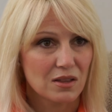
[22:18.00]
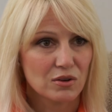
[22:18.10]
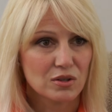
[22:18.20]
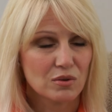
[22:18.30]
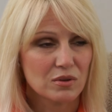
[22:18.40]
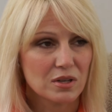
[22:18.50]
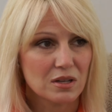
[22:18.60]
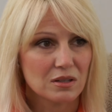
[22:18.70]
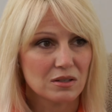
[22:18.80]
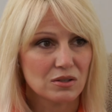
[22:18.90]
There's
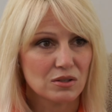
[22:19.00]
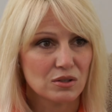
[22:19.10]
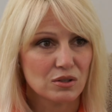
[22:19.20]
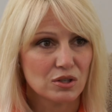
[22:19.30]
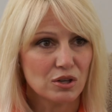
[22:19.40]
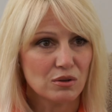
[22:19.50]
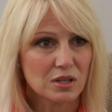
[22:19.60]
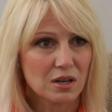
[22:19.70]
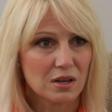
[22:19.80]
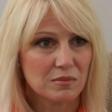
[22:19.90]
only 2
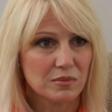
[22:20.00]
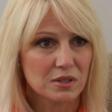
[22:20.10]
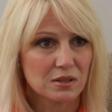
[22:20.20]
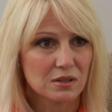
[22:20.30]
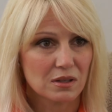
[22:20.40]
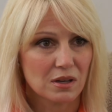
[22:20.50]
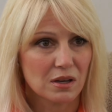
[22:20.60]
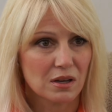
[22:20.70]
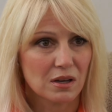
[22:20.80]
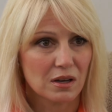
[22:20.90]
times
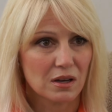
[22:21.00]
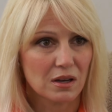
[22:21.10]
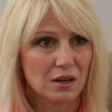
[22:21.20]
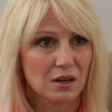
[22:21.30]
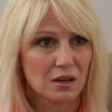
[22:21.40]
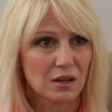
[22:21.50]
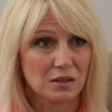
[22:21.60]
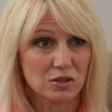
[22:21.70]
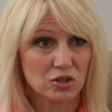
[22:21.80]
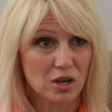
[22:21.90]

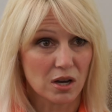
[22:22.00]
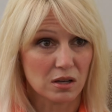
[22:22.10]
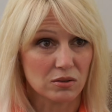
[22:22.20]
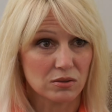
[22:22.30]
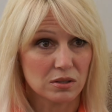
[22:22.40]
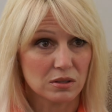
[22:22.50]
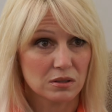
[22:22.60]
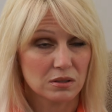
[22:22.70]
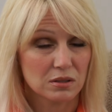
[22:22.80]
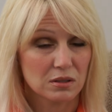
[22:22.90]
as a child
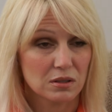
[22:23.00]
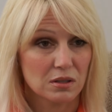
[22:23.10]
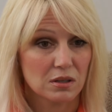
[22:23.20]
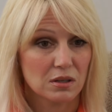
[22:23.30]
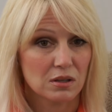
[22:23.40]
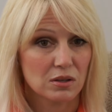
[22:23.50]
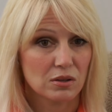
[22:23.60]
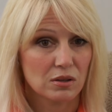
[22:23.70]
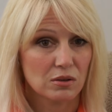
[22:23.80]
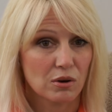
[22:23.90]

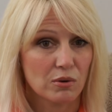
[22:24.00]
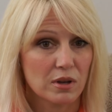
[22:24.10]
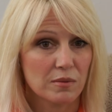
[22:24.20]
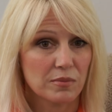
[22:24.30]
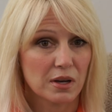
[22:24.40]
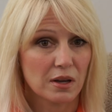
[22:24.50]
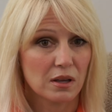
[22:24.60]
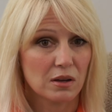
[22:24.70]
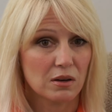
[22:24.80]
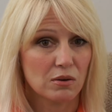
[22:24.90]
growing up that I
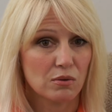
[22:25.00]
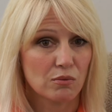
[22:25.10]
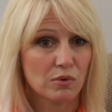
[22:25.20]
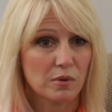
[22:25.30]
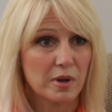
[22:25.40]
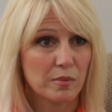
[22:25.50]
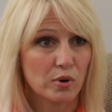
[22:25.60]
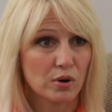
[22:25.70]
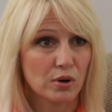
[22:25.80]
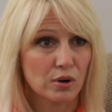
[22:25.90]
can
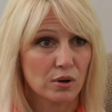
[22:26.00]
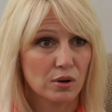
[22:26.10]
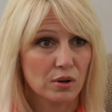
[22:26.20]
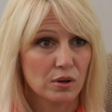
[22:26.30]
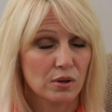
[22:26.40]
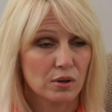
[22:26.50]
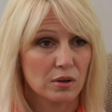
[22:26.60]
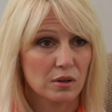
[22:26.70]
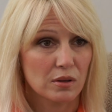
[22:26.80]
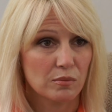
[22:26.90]
remember
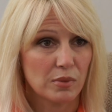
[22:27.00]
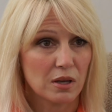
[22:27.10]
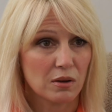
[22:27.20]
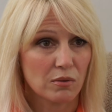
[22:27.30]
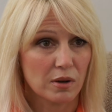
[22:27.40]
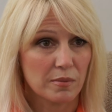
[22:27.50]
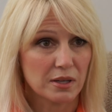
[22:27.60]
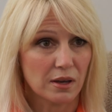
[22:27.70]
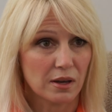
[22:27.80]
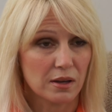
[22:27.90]
being around my
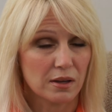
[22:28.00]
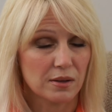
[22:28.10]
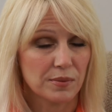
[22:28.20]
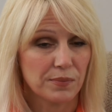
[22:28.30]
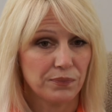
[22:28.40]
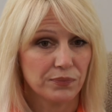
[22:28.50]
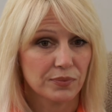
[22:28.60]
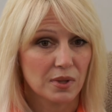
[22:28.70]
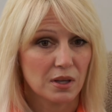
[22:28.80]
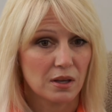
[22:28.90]
dad.
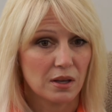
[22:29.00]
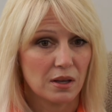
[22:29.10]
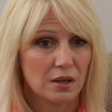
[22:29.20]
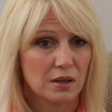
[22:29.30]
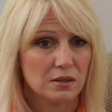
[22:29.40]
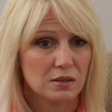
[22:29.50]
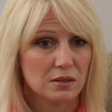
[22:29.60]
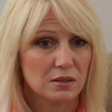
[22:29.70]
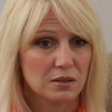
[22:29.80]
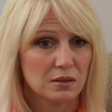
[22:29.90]
And
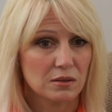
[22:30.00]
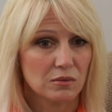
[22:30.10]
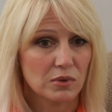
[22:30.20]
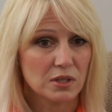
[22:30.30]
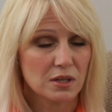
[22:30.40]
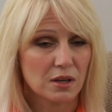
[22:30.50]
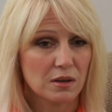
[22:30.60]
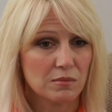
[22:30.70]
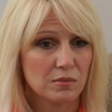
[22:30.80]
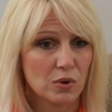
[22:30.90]
one
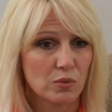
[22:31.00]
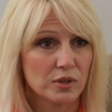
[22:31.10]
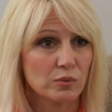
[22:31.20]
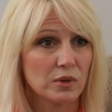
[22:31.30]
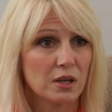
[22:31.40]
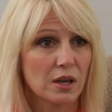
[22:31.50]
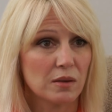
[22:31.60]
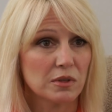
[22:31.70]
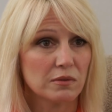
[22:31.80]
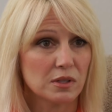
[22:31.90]
time was when he
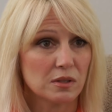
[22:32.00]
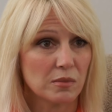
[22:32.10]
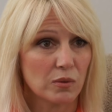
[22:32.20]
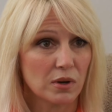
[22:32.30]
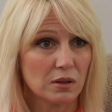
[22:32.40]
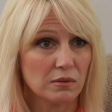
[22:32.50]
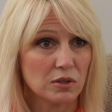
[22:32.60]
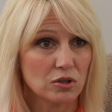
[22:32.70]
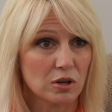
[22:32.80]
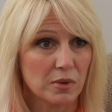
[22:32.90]
came to visit me when I lived
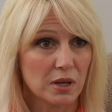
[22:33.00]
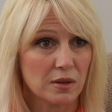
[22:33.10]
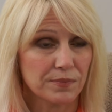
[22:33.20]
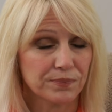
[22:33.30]
in Germany.